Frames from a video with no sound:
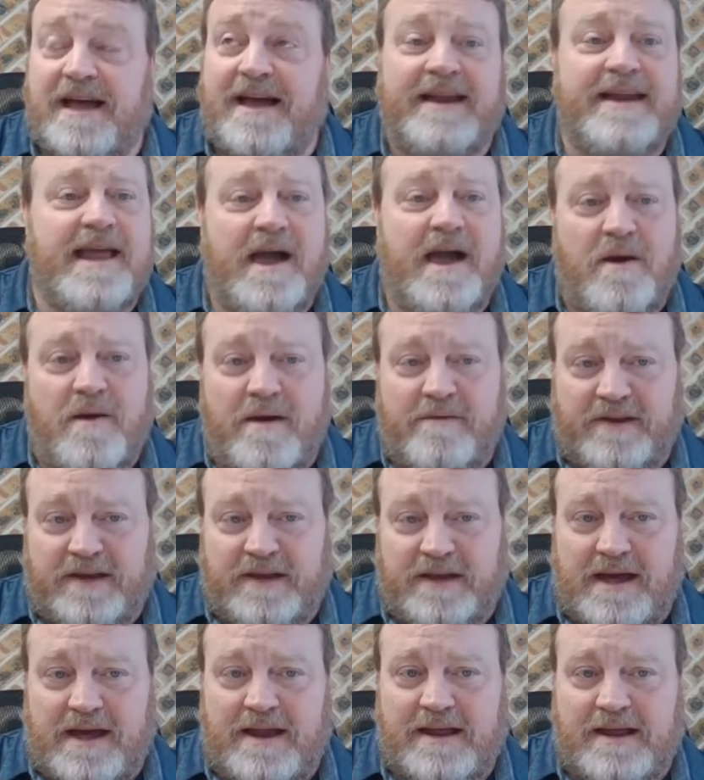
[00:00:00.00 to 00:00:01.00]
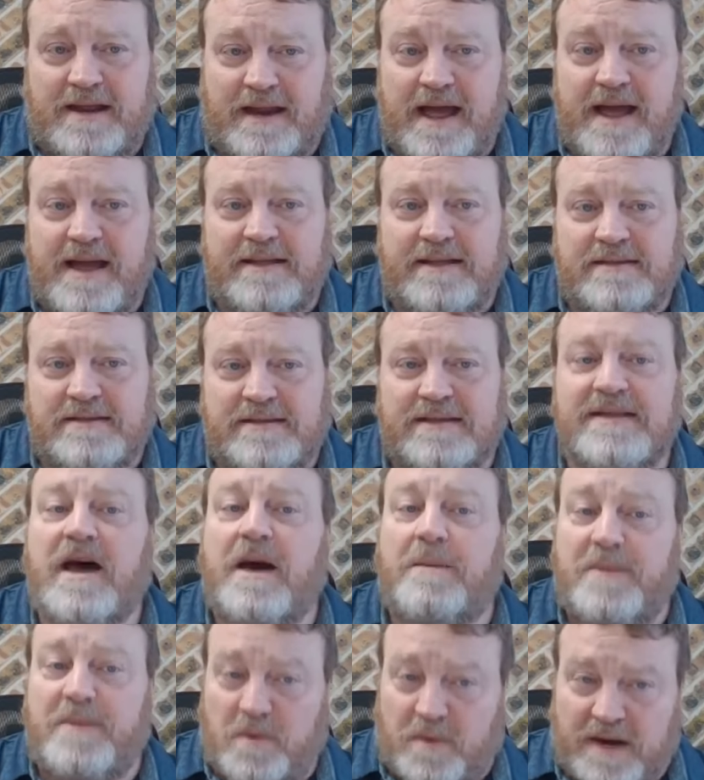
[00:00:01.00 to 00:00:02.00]
I now have a lot of clients that
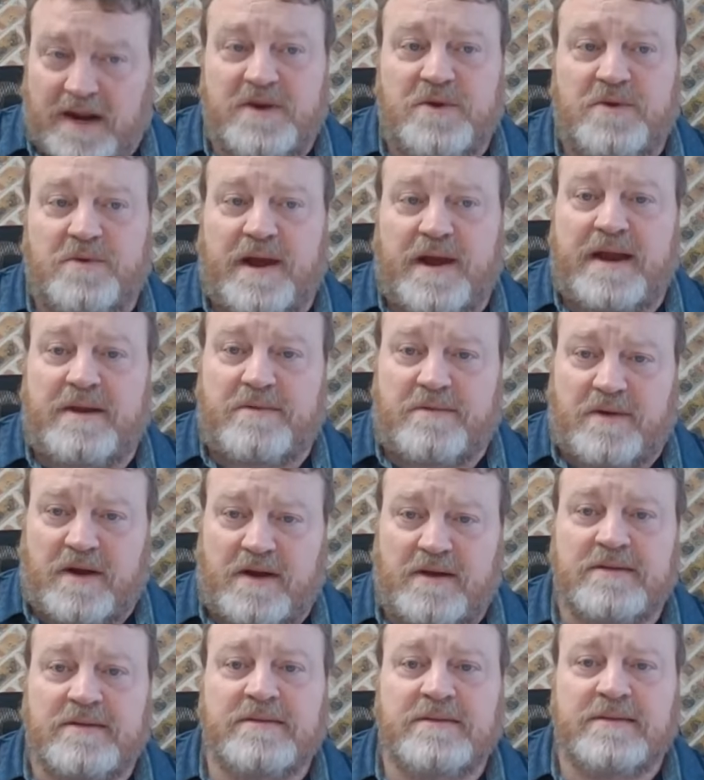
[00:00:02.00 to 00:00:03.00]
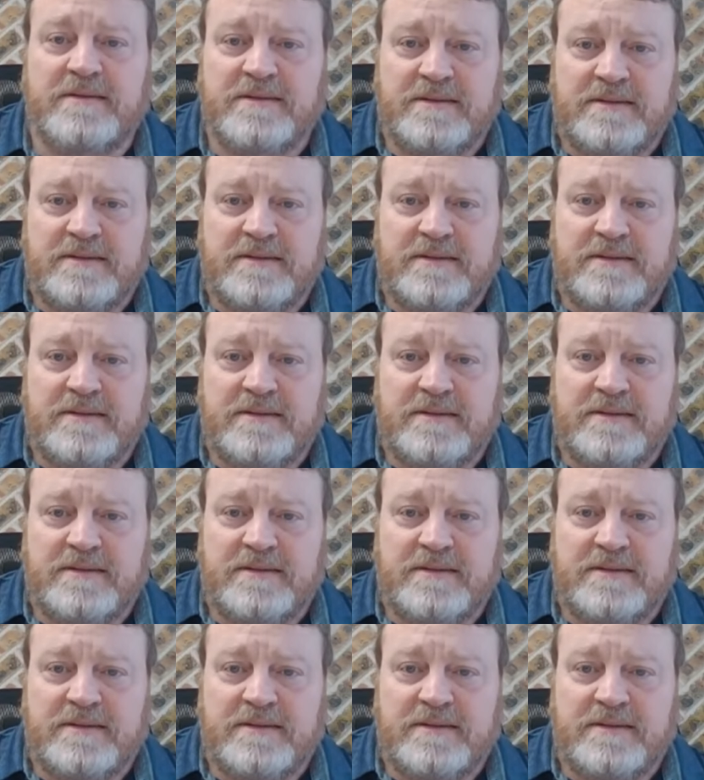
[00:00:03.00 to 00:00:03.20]
tell me what I do right and wrong.